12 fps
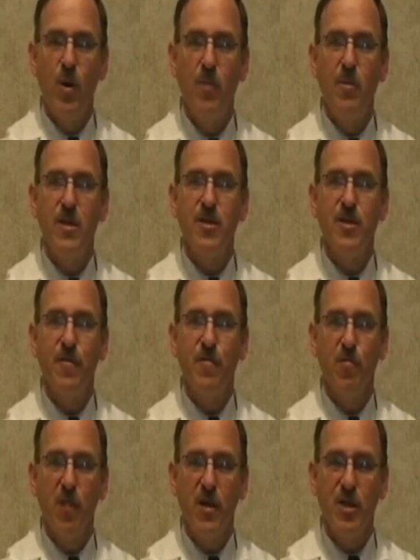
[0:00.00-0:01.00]
one must
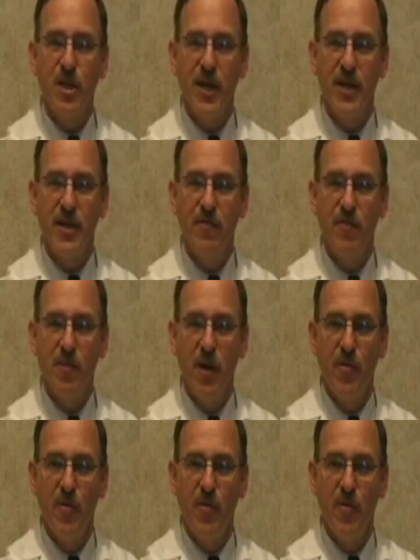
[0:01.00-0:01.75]
differentiate it from